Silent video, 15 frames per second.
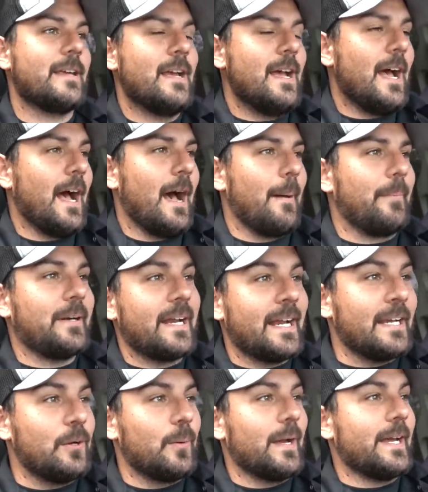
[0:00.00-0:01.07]
Uh, but
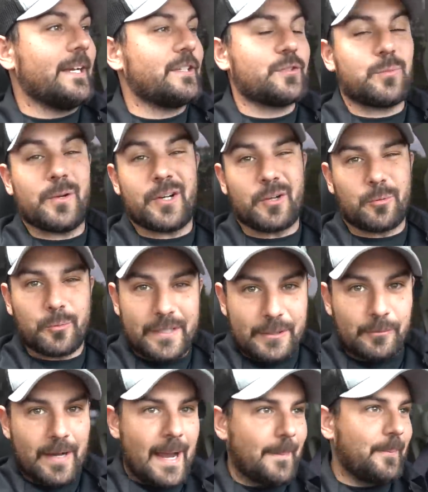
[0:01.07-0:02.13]
anyway, just wanted to
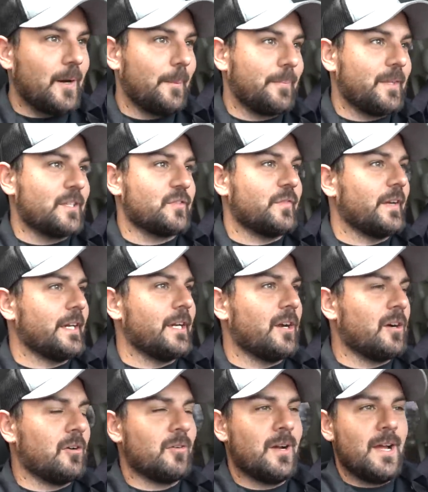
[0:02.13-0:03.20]
re-wrap up this video.